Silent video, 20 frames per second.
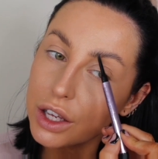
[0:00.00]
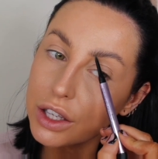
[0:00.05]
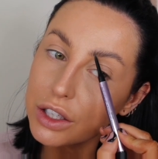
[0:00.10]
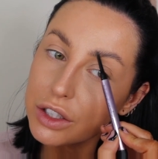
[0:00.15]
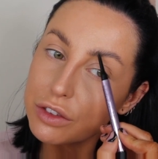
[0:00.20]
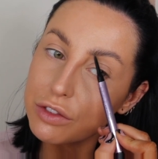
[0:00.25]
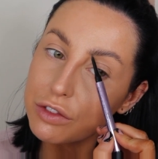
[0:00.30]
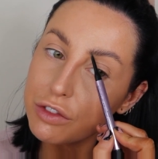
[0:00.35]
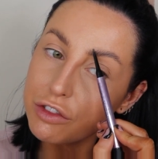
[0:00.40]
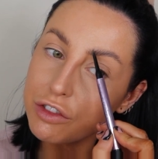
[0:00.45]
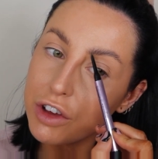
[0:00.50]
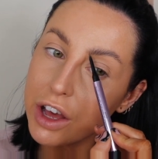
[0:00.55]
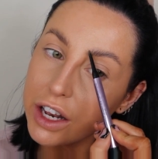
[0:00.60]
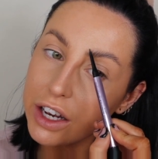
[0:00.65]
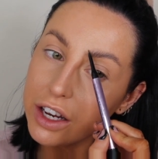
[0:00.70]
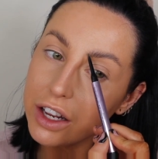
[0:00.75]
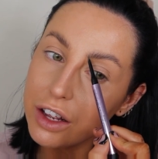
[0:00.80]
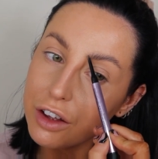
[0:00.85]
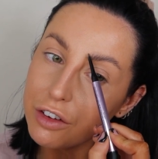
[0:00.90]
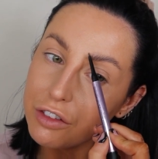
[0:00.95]
He's
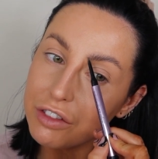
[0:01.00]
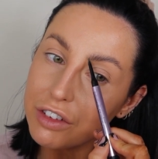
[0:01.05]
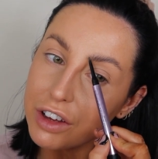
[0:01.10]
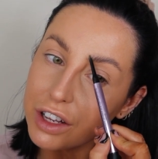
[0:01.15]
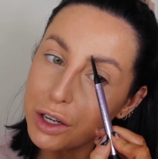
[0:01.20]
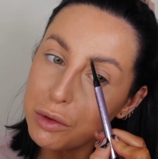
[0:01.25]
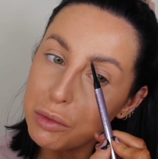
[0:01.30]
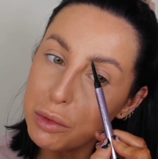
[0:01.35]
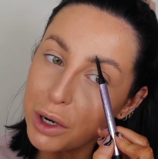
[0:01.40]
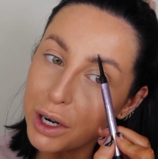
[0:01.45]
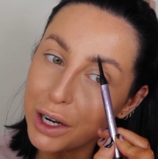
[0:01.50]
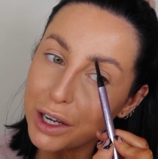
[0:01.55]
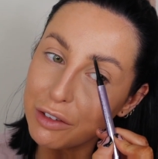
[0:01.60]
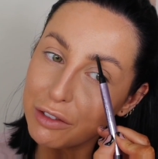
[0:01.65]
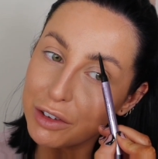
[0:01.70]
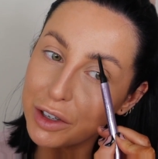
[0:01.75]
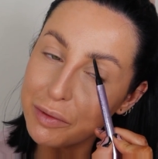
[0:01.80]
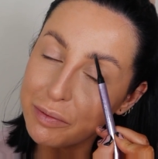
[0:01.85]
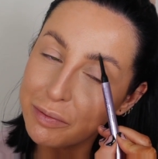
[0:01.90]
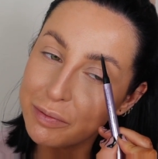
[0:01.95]
very, very
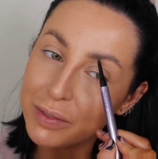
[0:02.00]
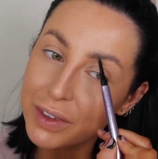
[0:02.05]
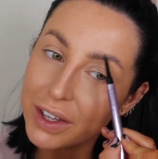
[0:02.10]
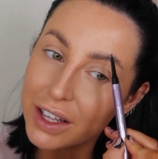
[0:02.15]
private.